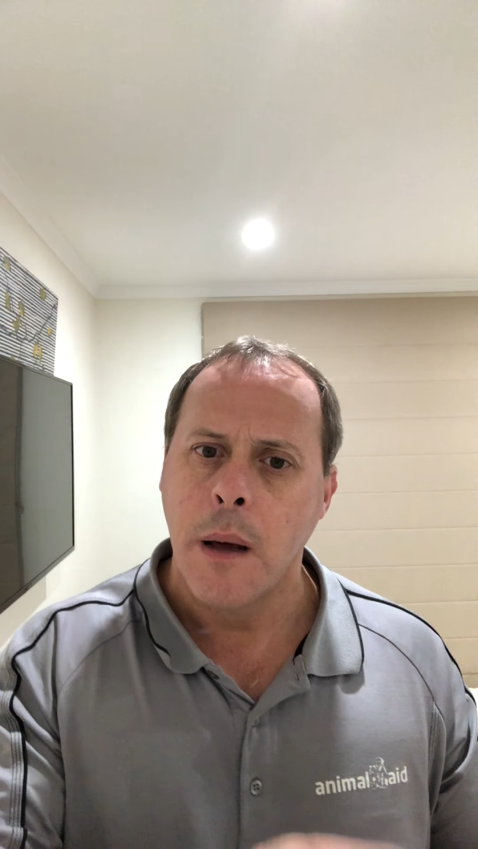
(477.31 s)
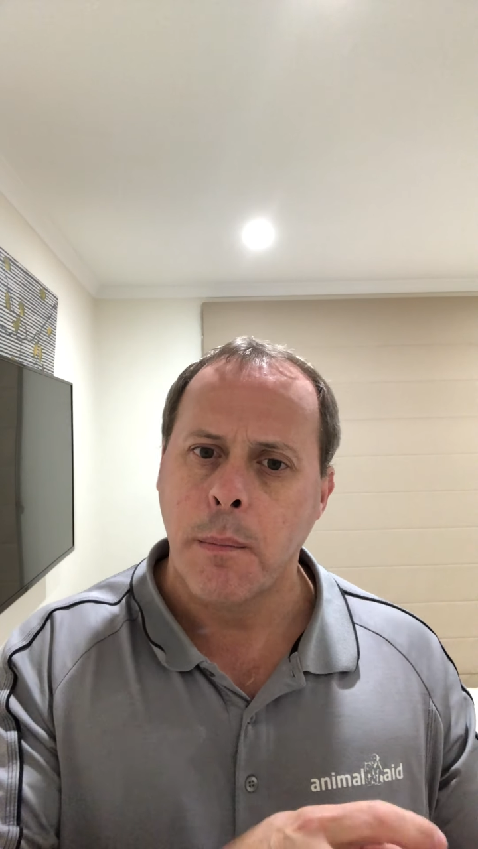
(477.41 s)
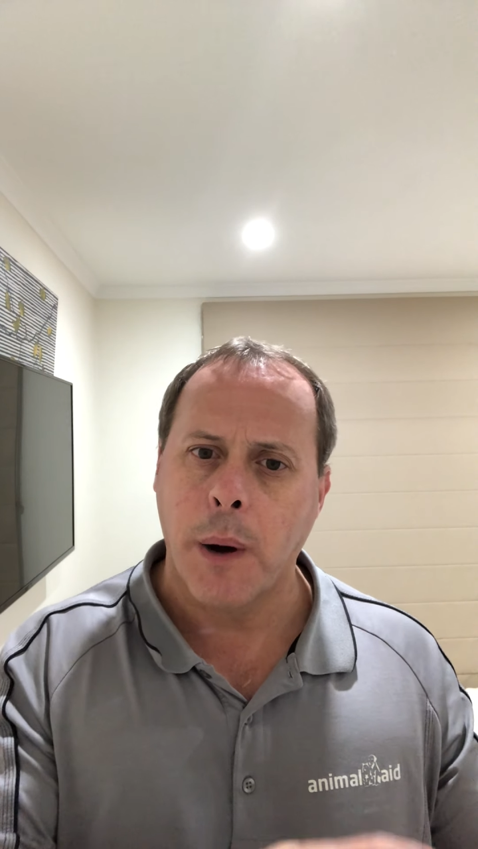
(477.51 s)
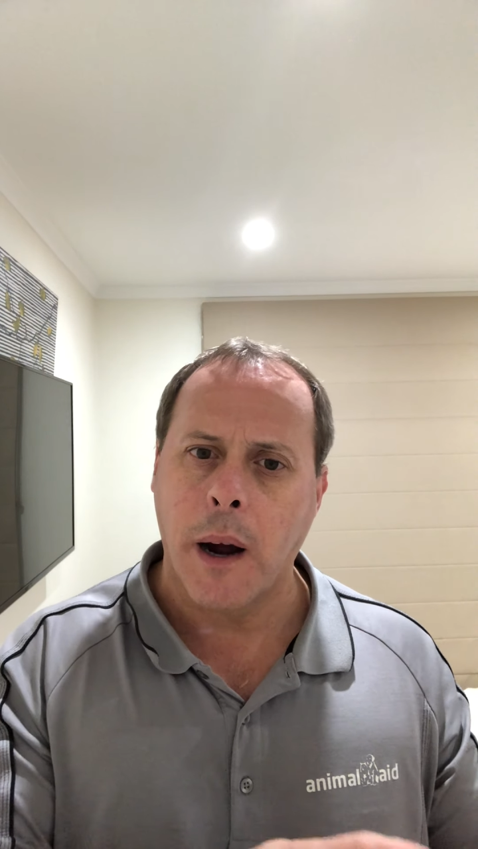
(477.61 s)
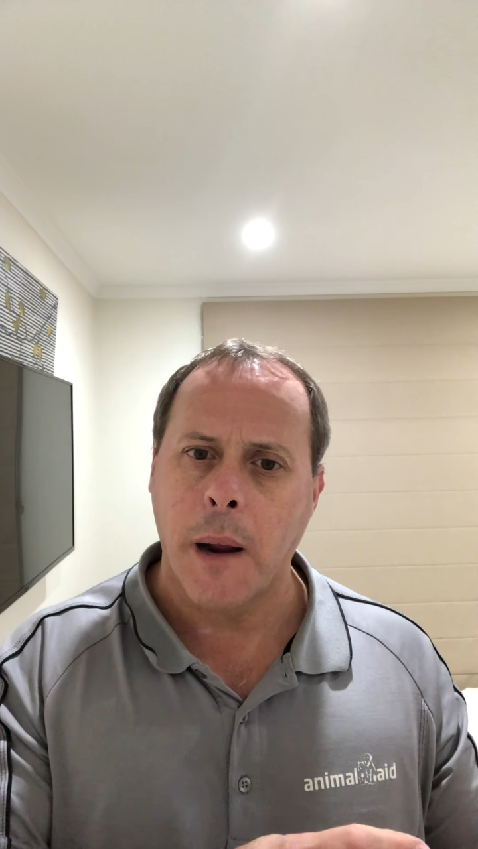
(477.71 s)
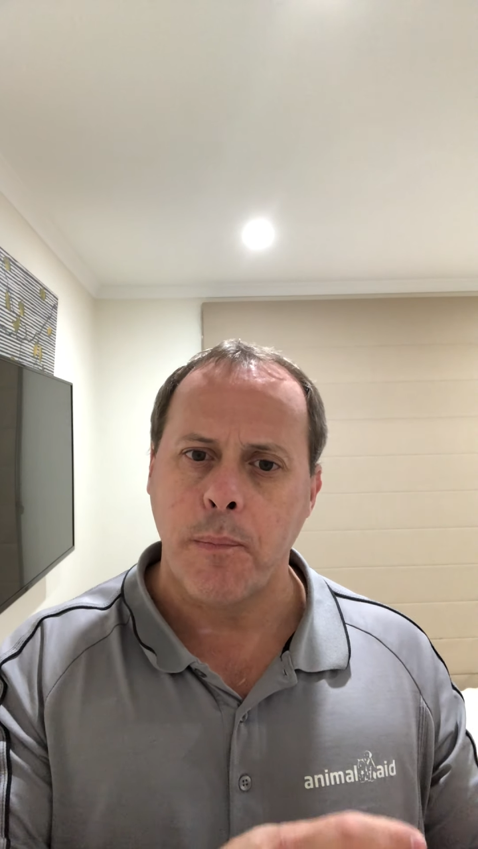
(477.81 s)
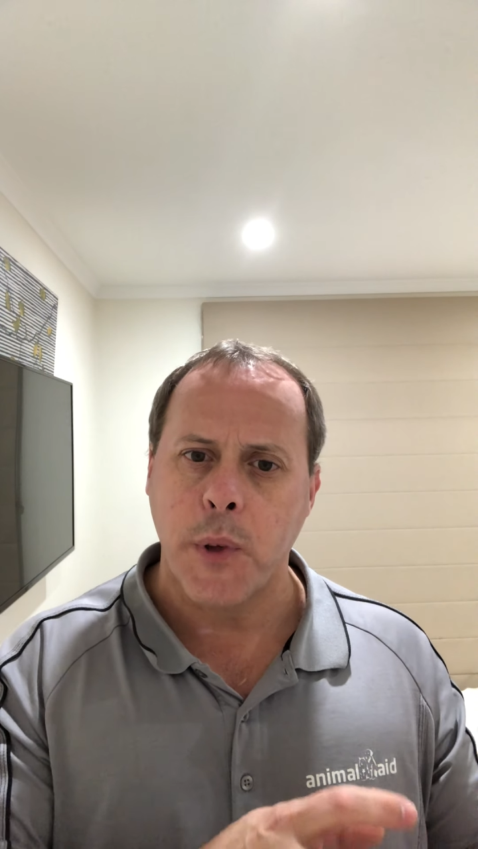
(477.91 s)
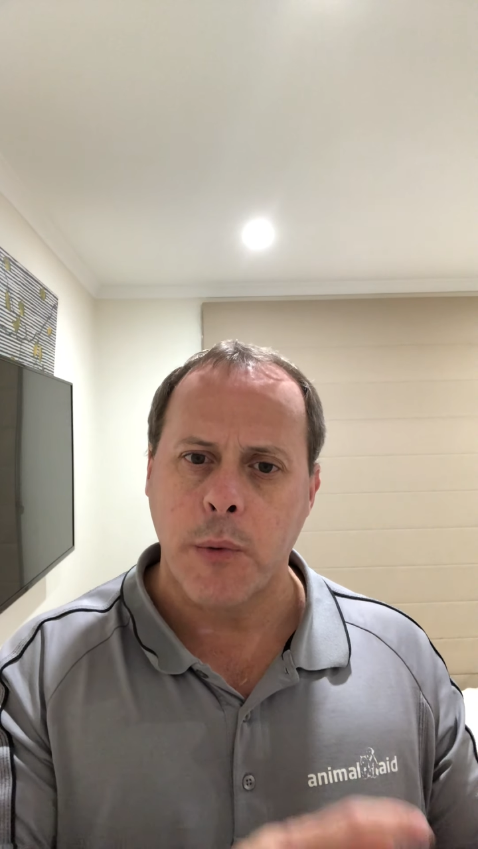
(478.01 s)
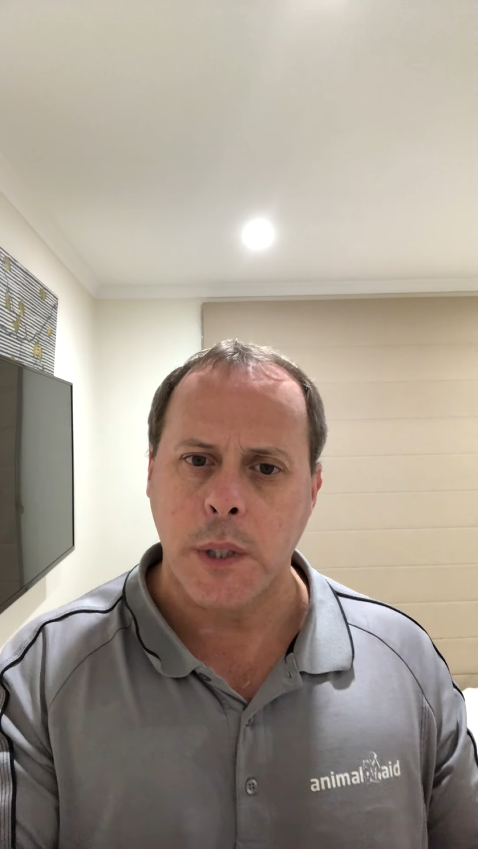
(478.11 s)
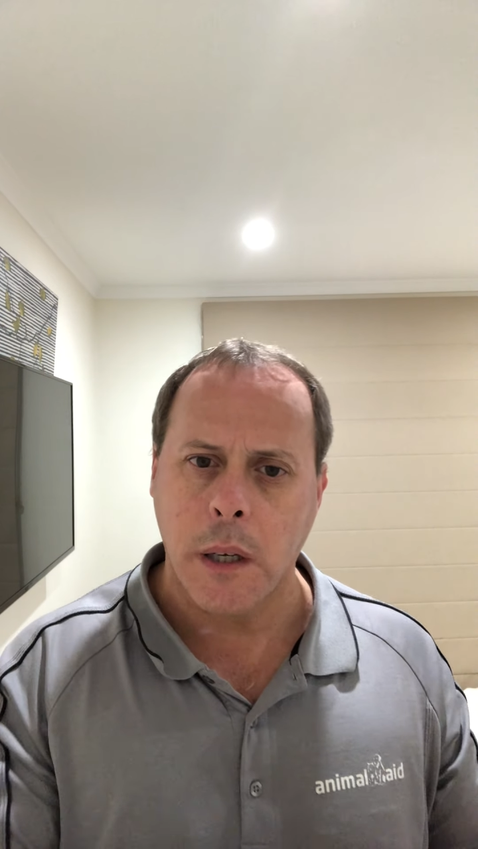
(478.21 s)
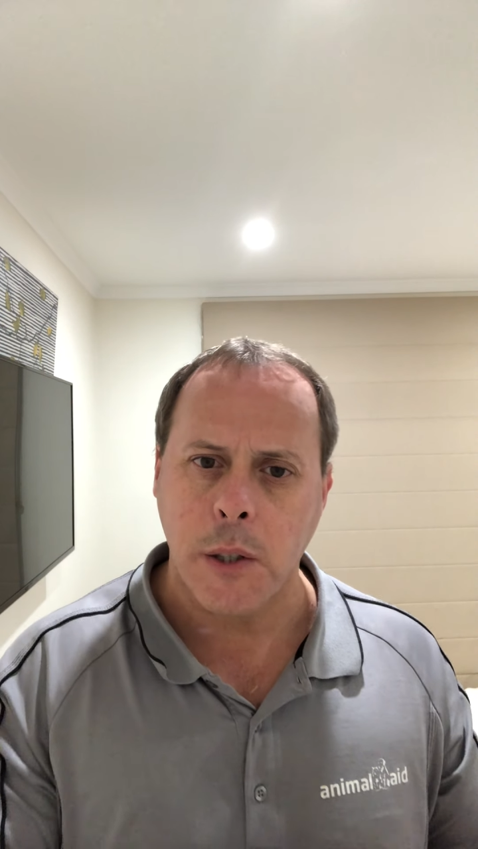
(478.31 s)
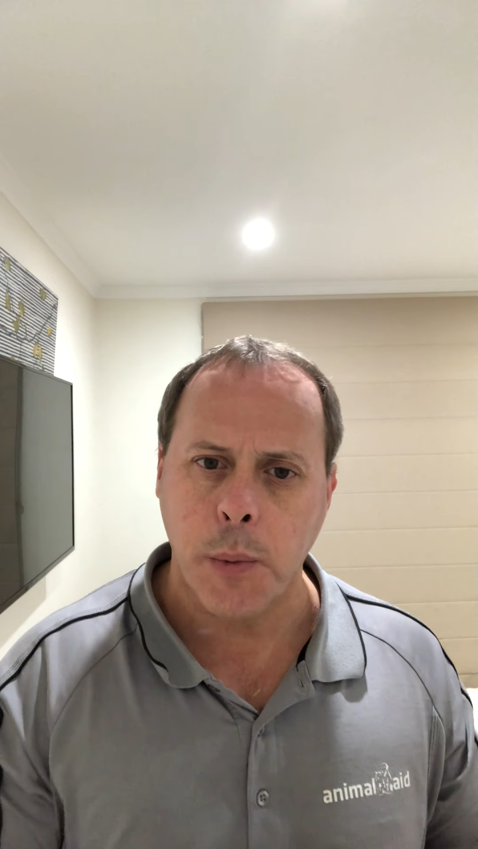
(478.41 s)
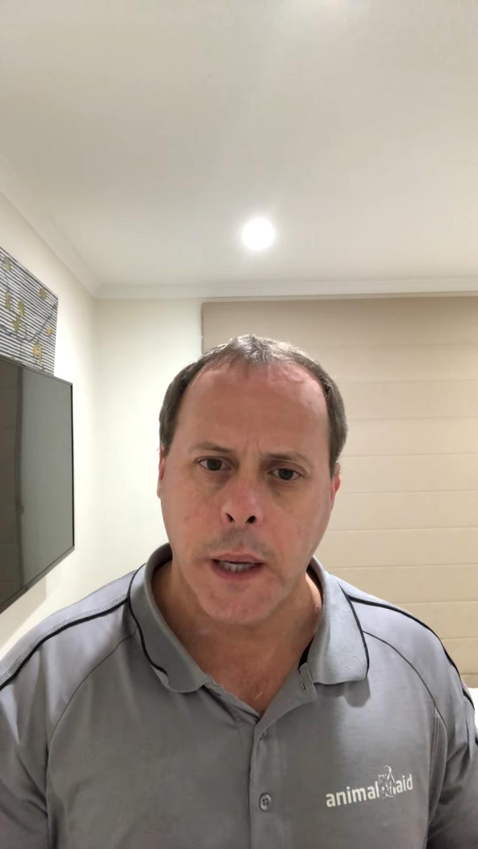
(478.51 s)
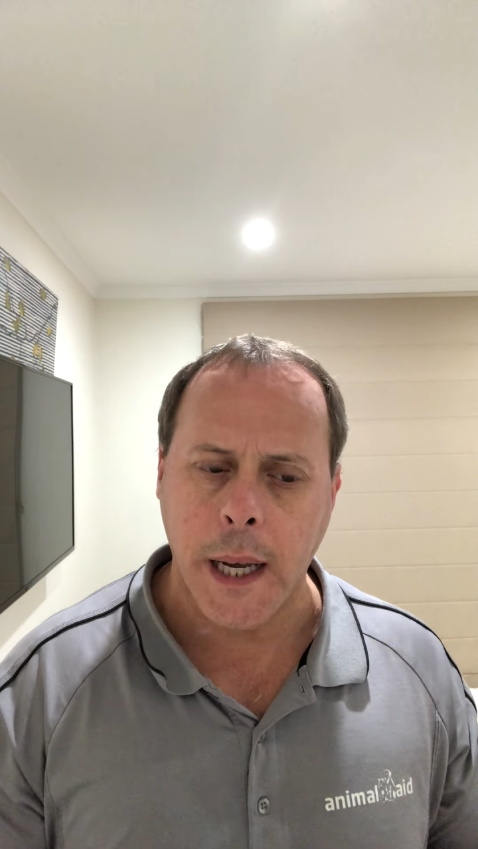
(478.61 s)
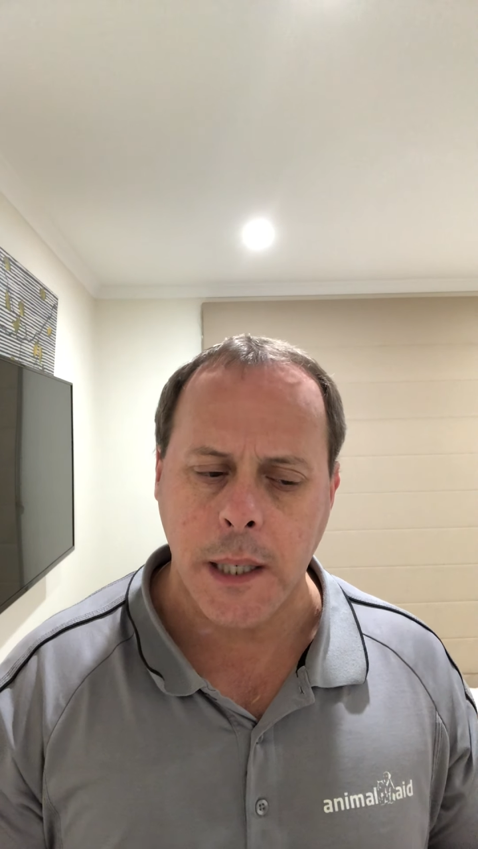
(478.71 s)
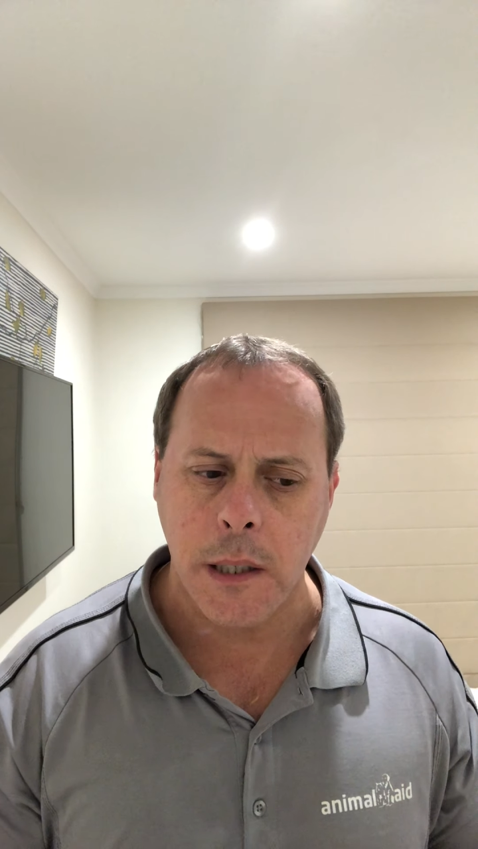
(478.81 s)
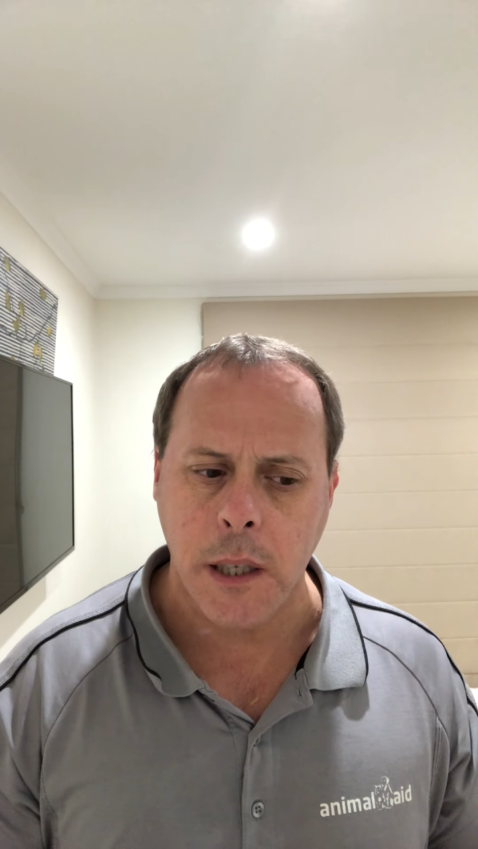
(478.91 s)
by the results we get in